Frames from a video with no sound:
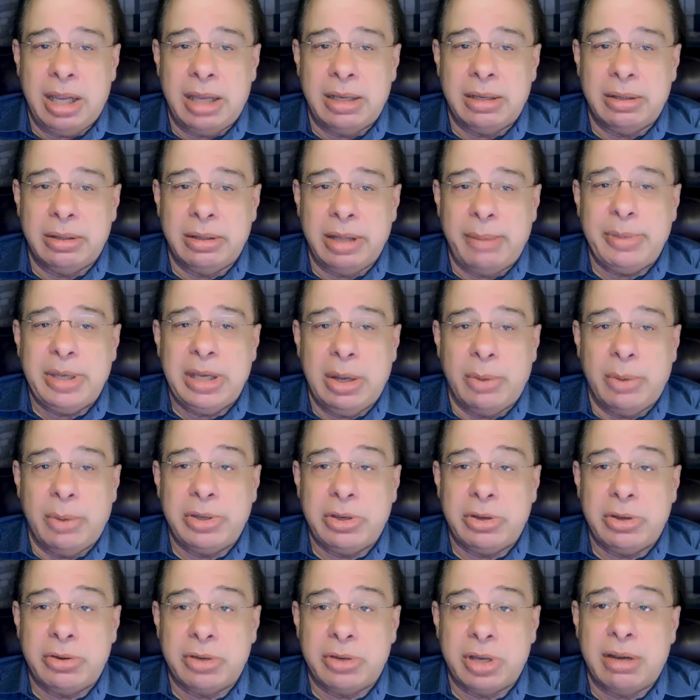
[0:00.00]
and let me know
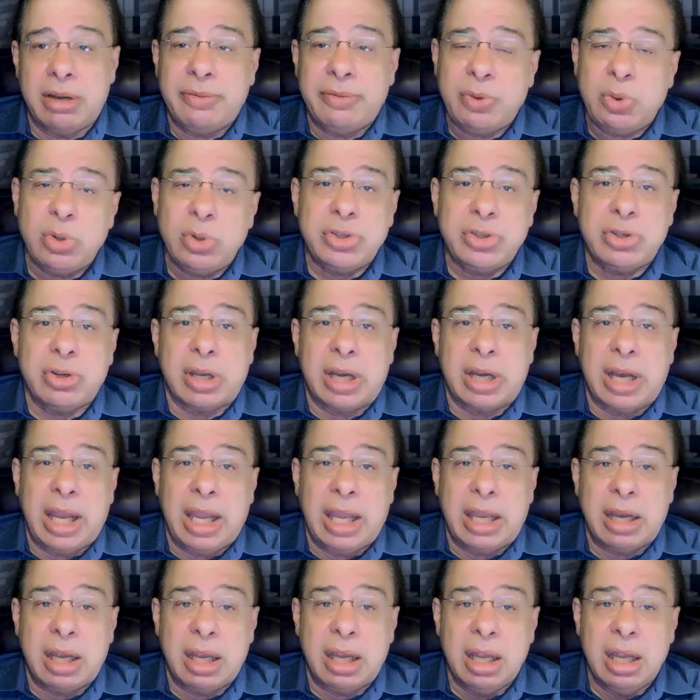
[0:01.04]
when you're done, of course you're going to
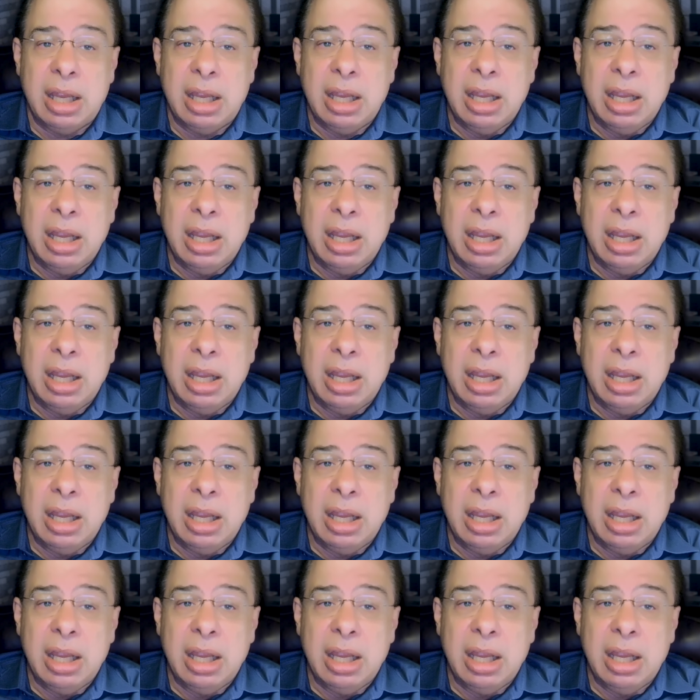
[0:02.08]
hate it.